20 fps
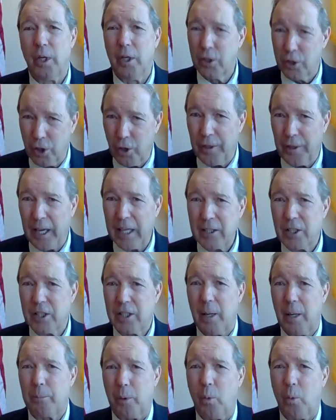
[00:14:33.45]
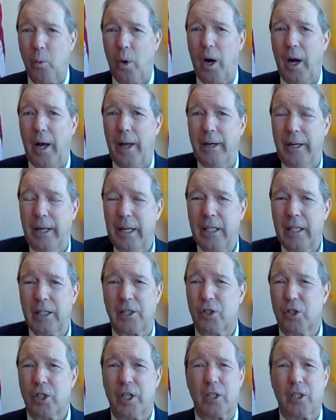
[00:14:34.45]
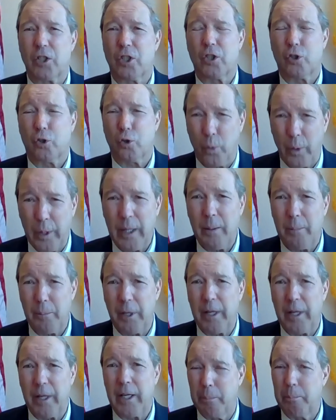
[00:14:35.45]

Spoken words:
So that's number one. It's extremely